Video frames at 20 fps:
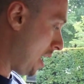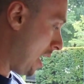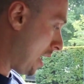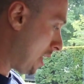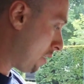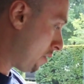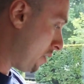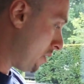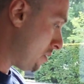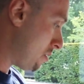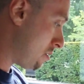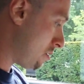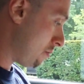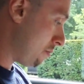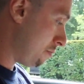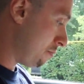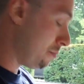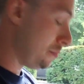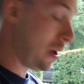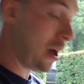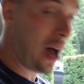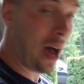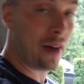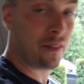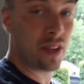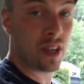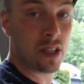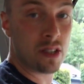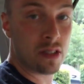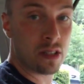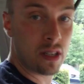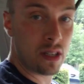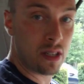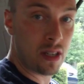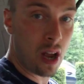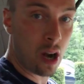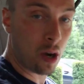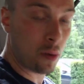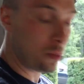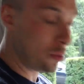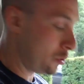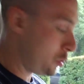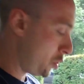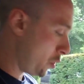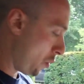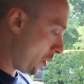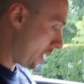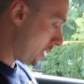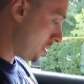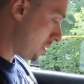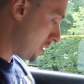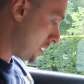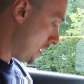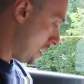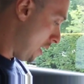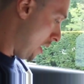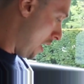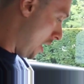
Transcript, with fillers: calories obviously terrible choice.